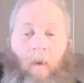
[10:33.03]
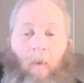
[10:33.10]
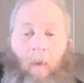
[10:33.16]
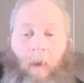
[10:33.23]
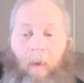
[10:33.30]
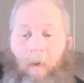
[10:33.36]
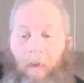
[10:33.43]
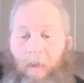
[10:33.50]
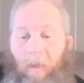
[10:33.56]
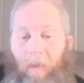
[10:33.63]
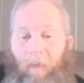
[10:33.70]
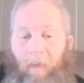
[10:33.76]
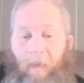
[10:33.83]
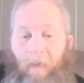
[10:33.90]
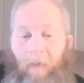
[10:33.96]
whether it's
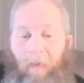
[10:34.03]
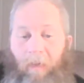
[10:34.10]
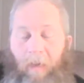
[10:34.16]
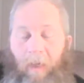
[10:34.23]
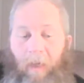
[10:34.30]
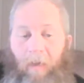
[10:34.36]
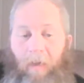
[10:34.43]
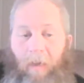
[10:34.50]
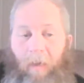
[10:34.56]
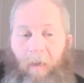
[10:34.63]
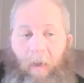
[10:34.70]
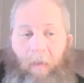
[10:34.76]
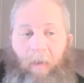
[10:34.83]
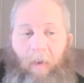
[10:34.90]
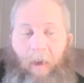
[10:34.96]
individual videos that
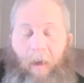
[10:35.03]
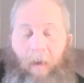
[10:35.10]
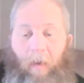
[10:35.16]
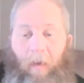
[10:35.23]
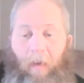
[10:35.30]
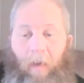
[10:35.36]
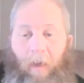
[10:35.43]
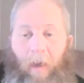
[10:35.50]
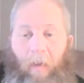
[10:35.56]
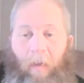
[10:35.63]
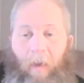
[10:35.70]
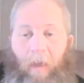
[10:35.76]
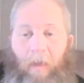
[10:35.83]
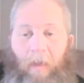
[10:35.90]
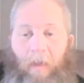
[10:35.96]
we put out or
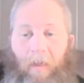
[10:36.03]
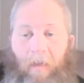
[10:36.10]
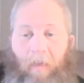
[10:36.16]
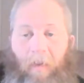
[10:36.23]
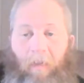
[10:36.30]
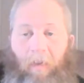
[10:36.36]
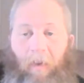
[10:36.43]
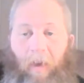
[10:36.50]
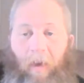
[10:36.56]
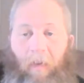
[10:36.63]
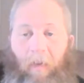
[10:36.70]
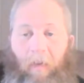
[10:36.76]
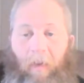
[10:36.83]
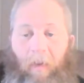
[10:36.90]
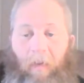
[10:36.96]
collaborations that we put
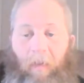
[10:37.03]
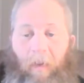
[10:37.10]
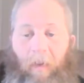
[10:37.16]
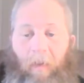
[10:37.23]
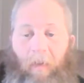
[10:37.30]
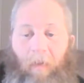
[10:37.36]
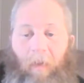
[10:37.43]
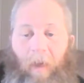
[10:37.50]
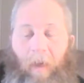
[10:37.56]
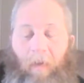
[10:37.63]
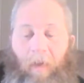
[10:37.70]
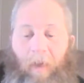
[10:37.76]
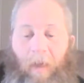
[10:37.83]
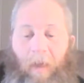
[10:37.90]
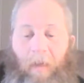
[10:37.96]
out with other people, or
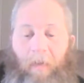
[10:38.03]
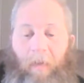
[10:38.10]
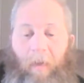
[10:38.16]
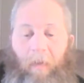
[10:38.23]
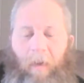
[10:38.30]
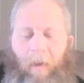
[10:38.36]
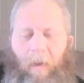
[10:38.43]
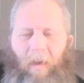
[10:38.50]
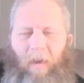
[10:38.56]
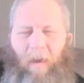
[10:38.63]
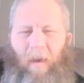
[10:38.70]
whatever the case may be.